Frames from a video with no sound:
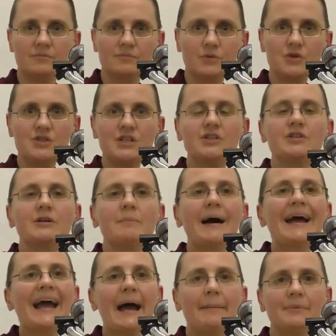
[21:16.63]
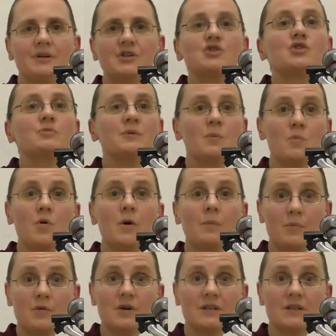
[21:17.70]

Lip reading: considering my happiness to be more important.